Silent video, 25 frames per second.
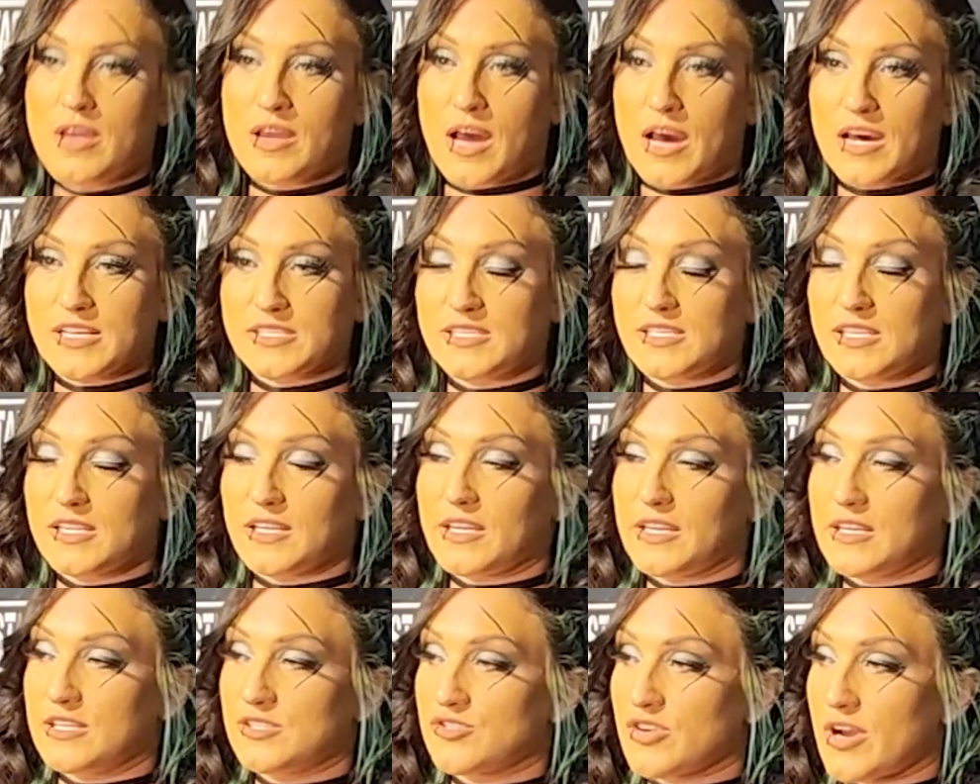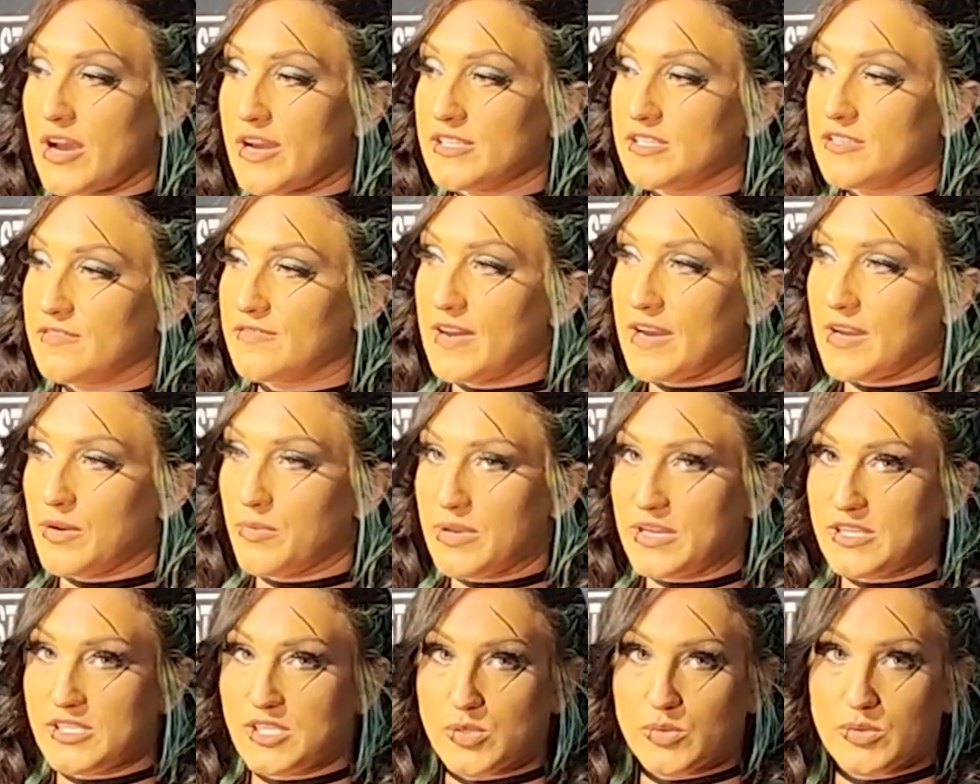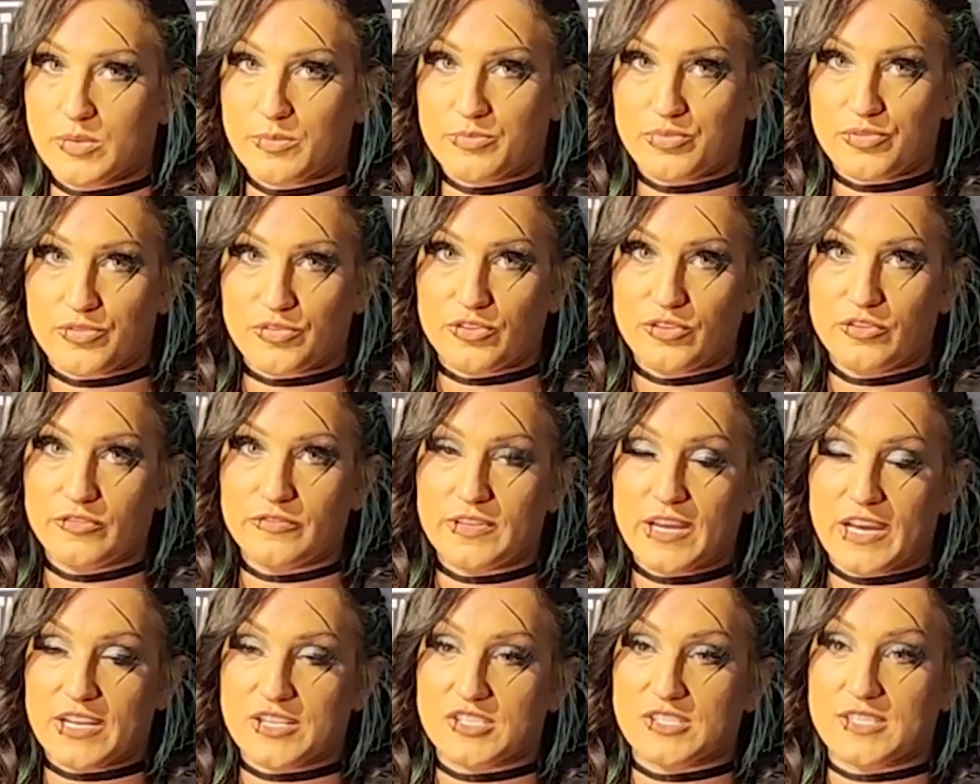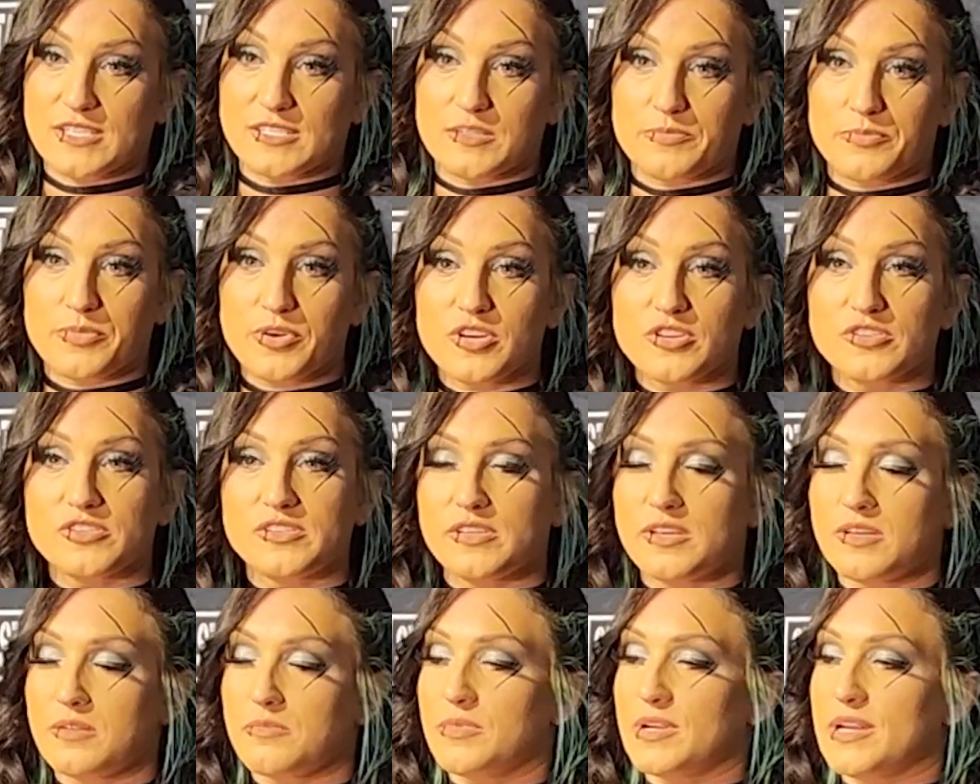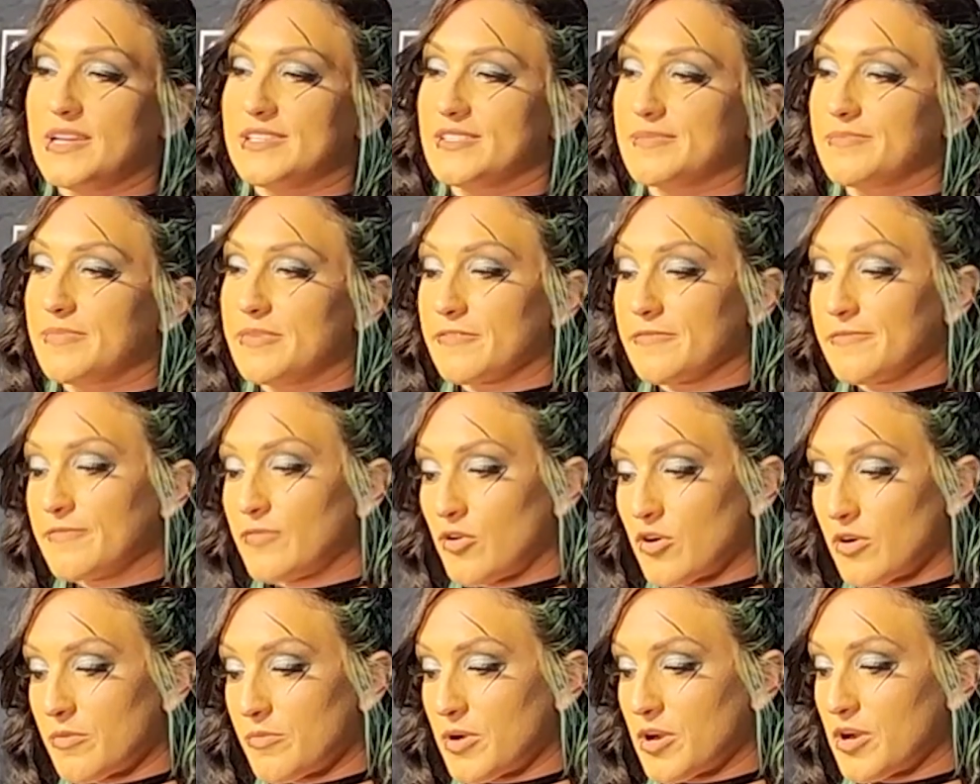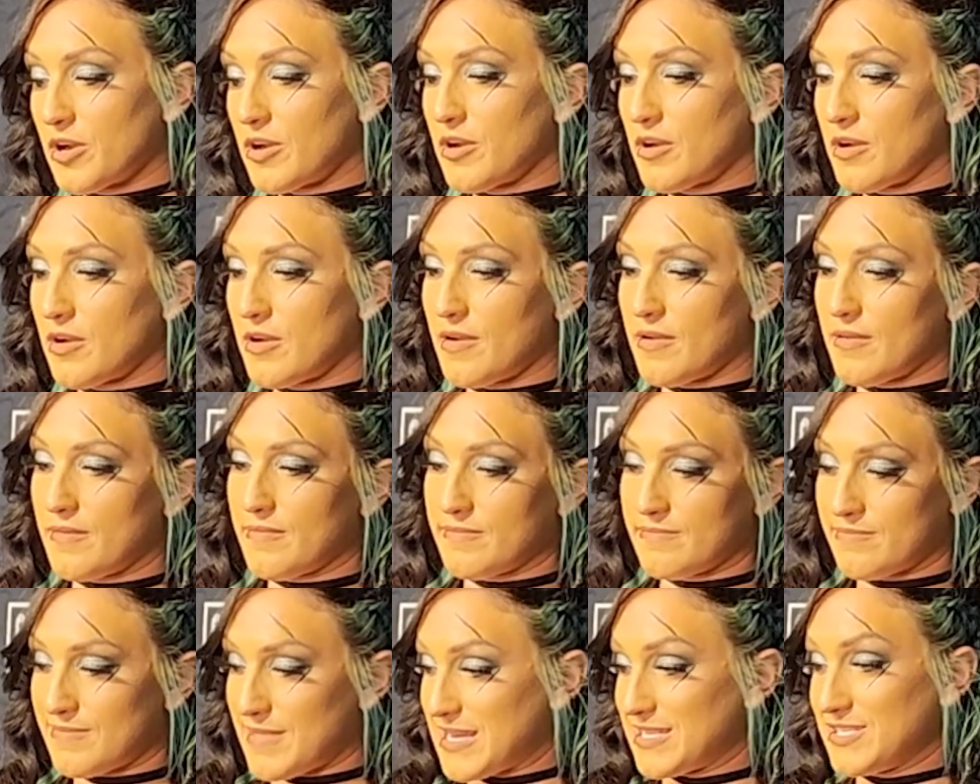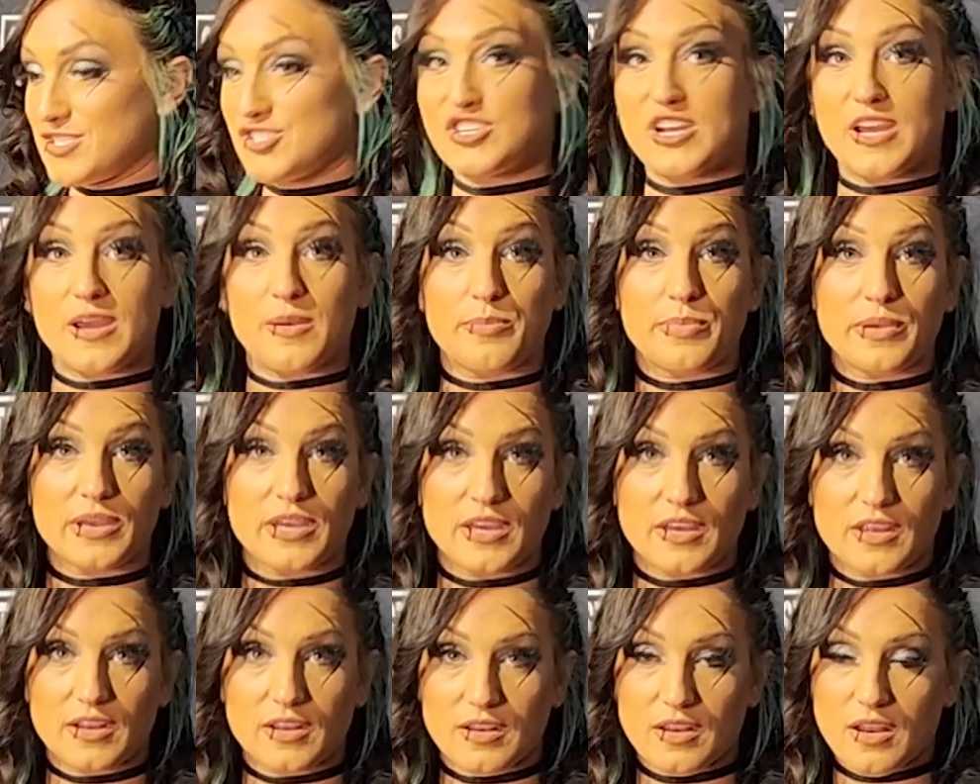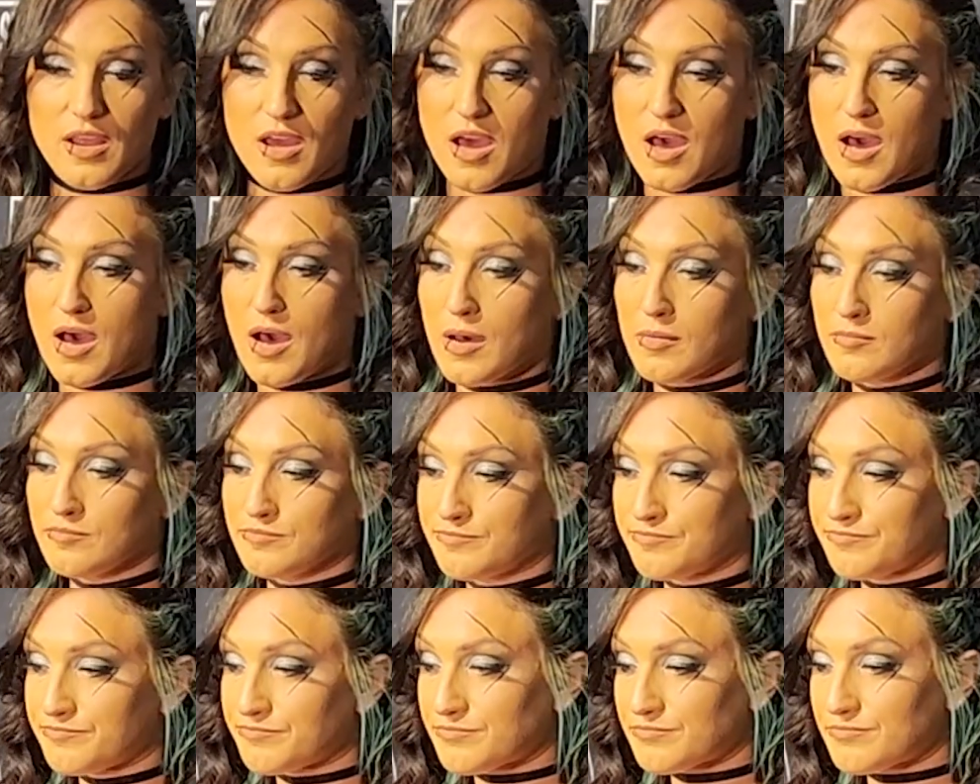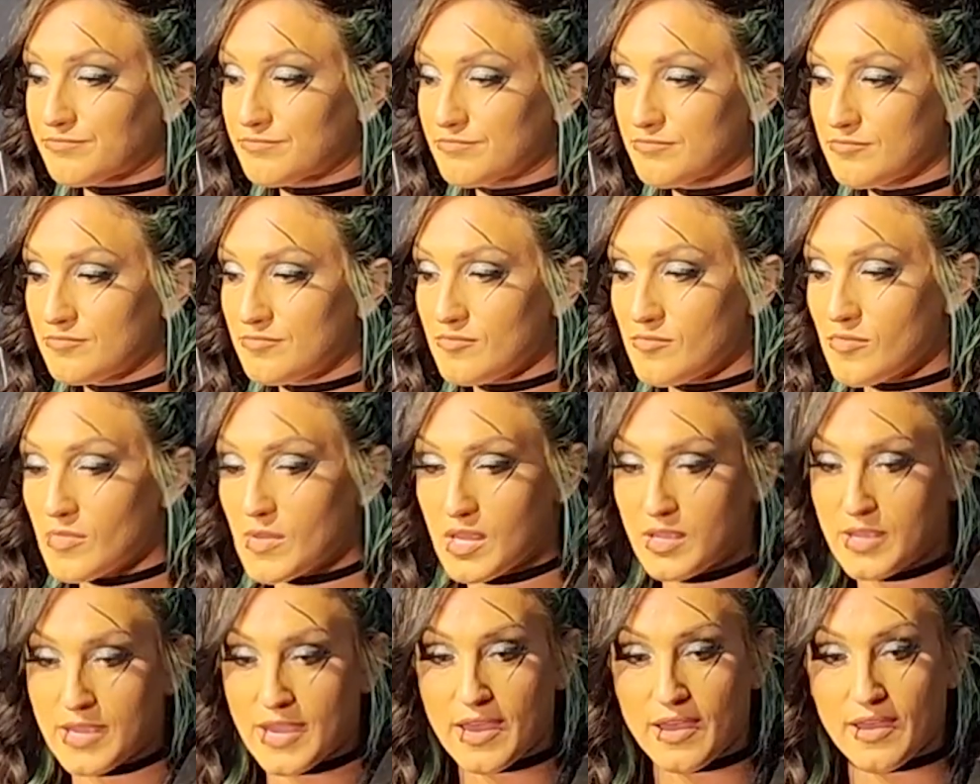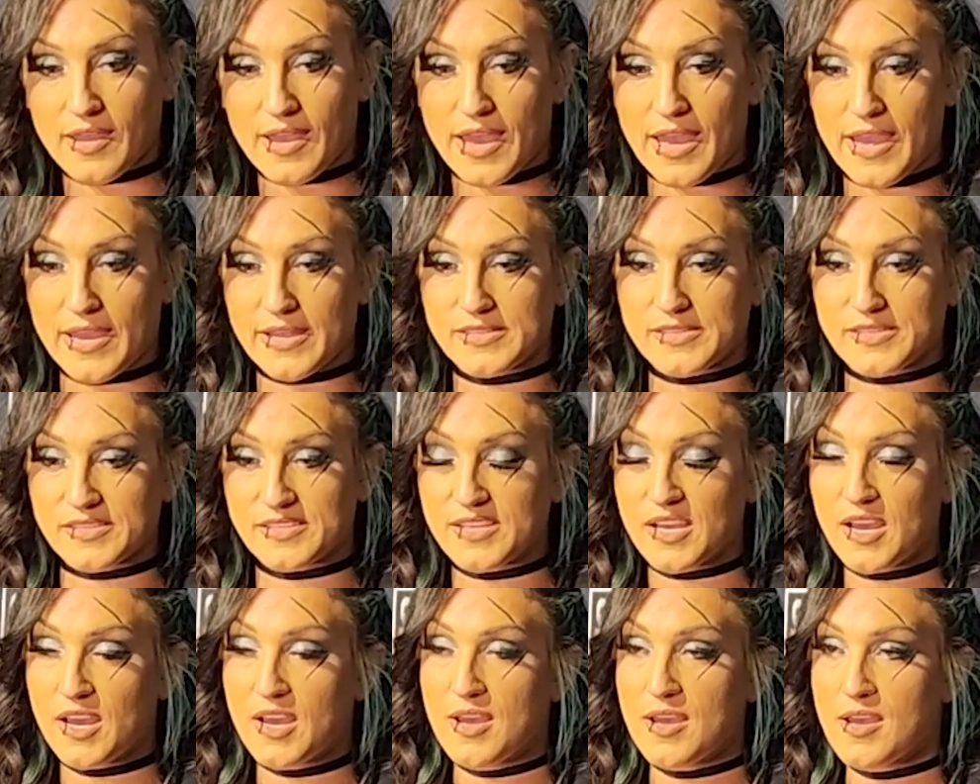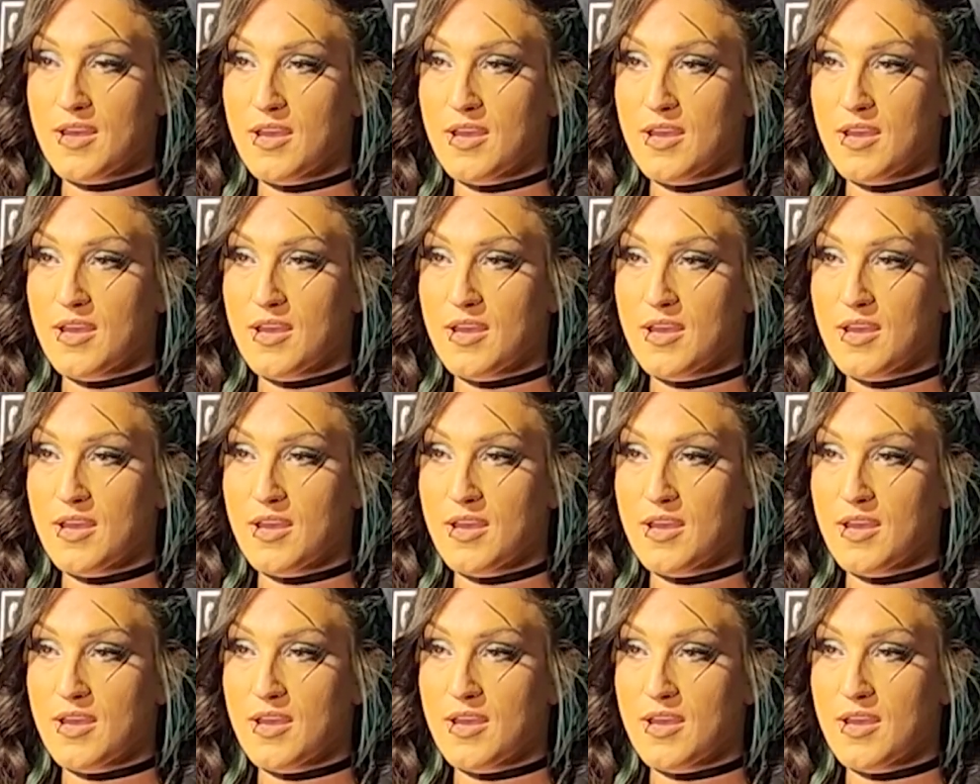constantly trying to find ways to improve, not just as a person, but as a performer, as a champion. Yeah, and